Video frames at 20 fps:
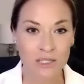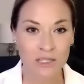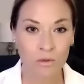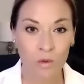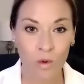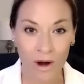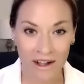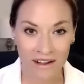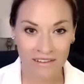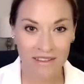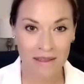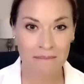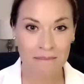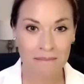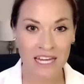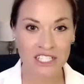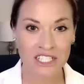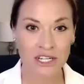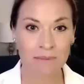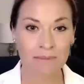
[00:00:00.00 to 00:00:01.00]
is one of the
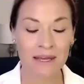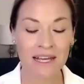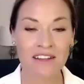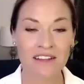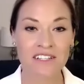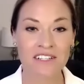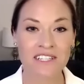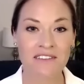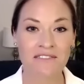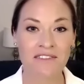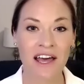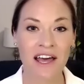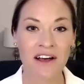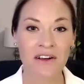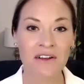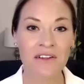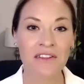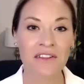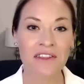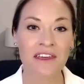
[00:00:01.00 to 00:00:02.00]
major pillars of
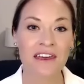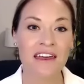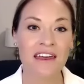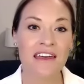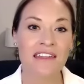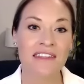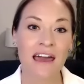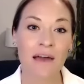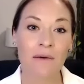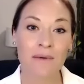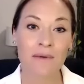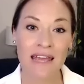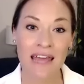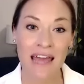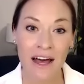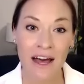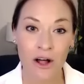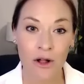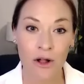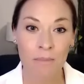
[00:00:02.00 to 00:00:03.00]
health that we
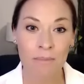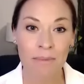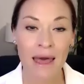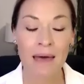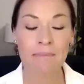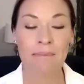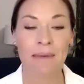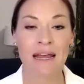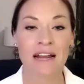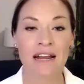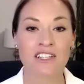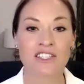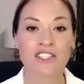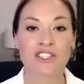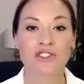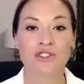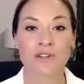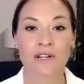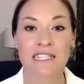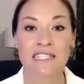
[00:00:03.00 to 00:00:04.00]
help pet parents
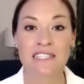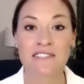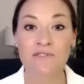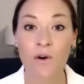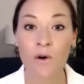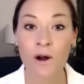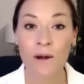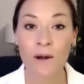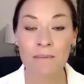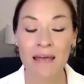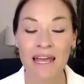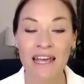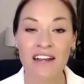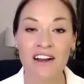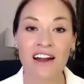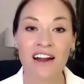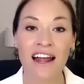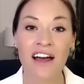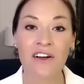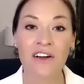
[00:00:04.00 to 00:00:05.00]
transform in
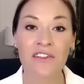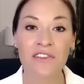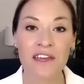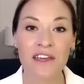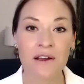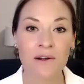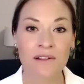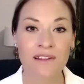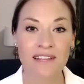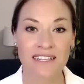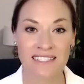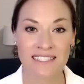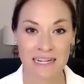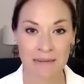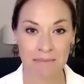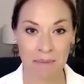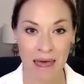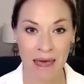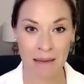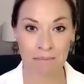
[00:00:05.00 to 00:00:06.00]
our Healthy
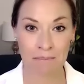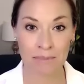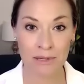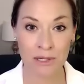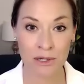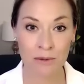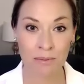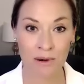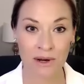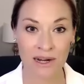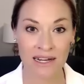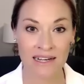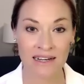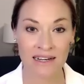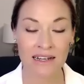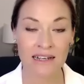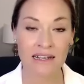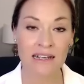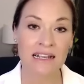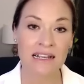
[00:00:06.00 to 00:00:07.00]
Holistic Pet Blueprint,
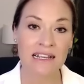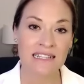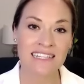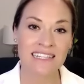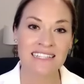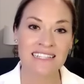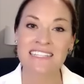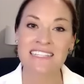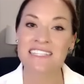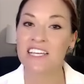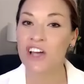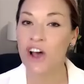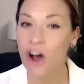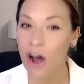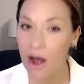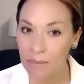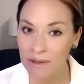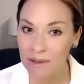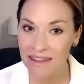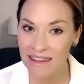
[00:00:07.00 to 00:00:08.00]
since it's a
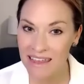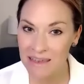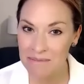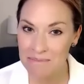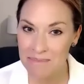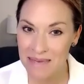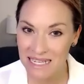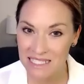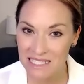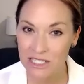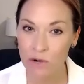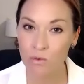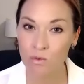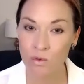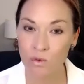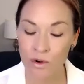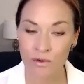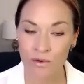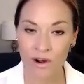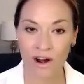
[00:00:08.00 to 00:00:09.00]
commonly missed
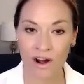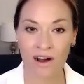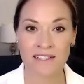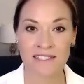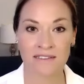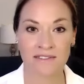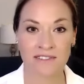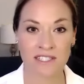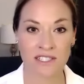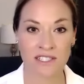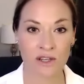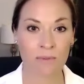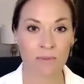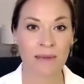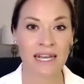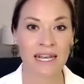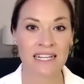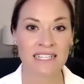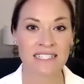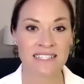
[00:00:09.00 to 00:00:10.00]
root cause of so
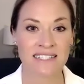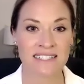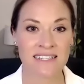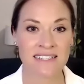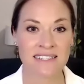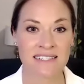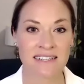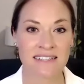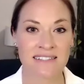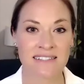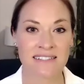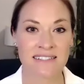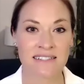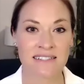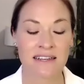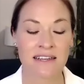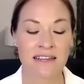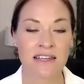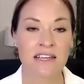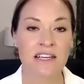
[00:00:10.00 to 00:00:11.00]
many diseases.
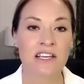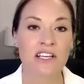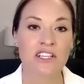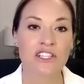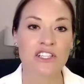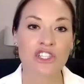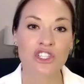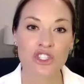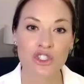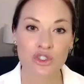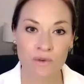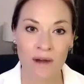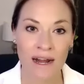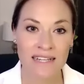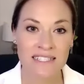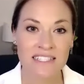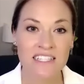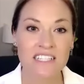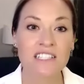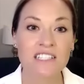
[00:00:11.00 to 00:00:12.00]

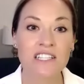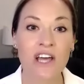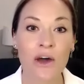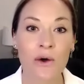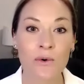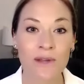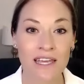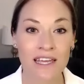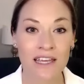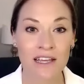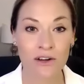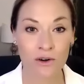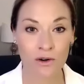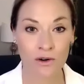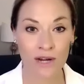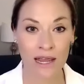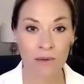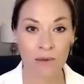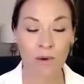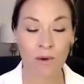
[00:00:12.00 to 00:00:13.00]
Stress alone can
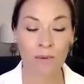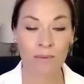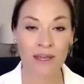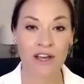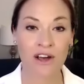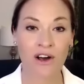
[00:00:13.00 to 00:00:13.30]
create what we